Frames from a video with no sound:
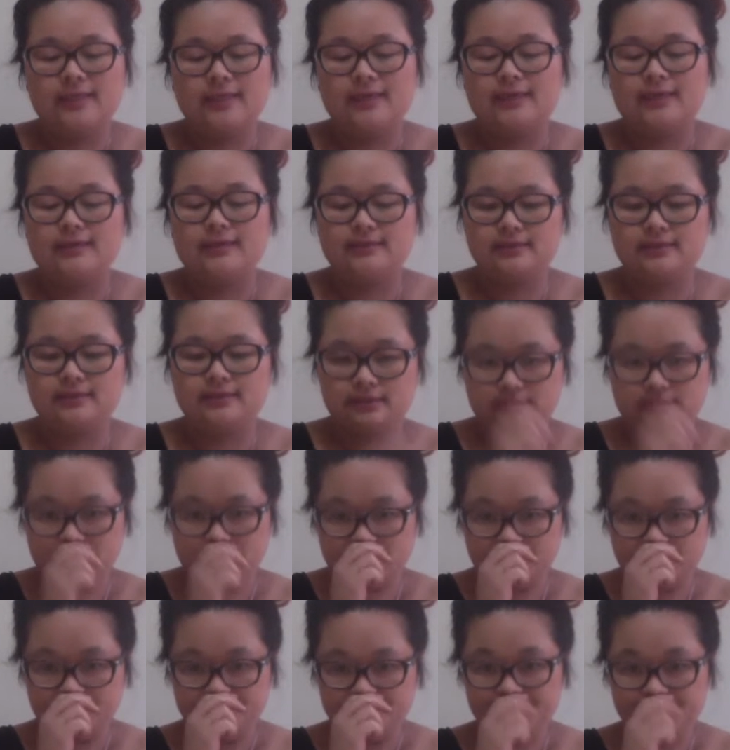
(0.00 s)
And
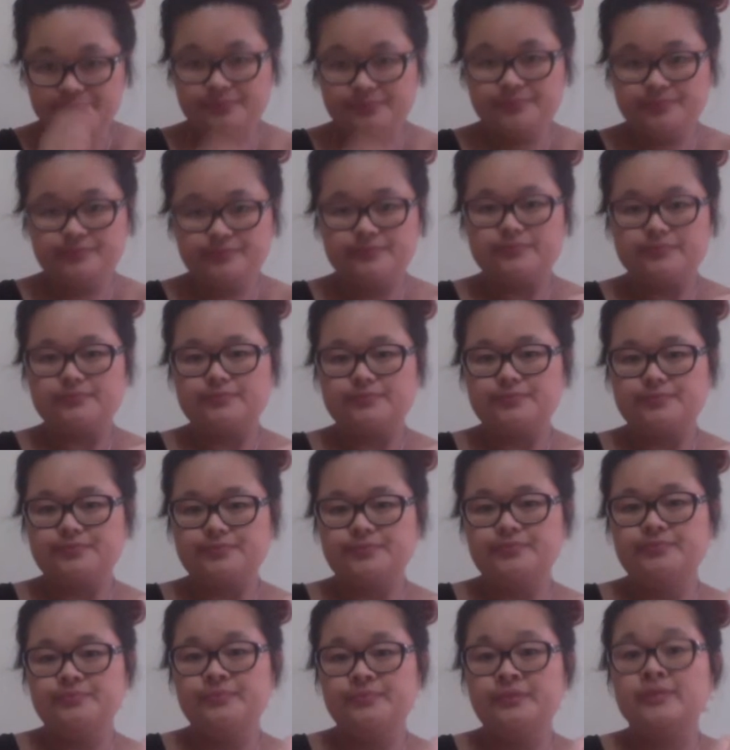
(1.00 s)
this
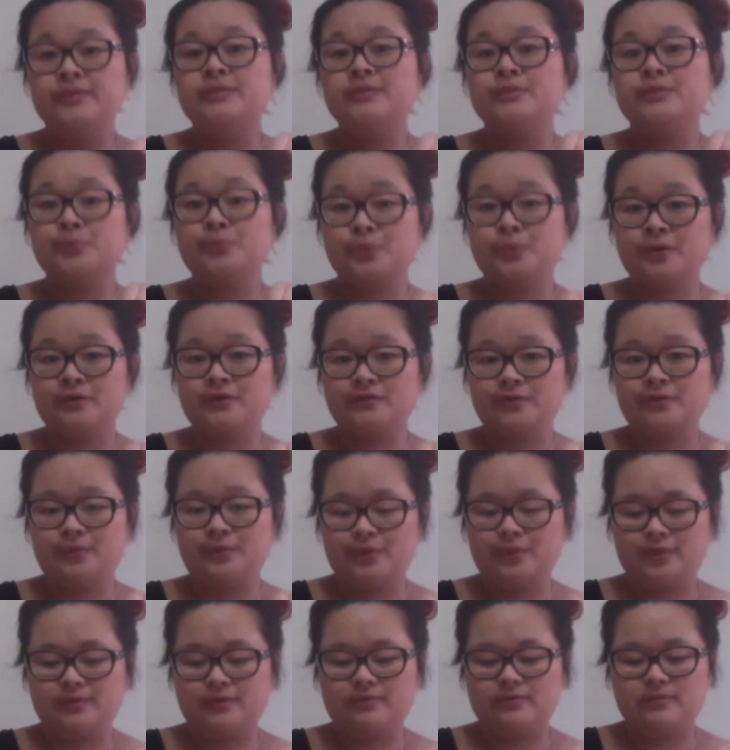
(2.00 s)
is one of the
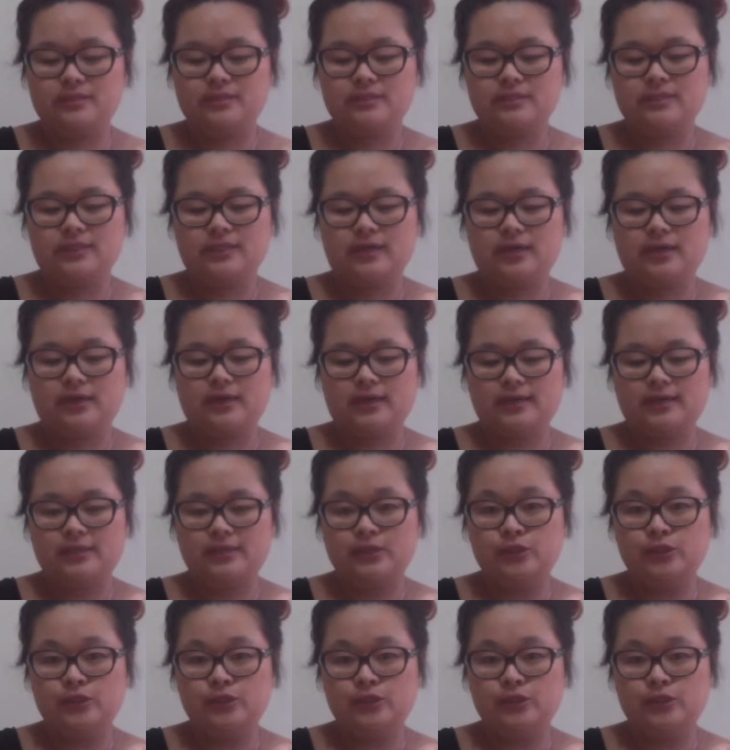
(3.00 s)
oils that I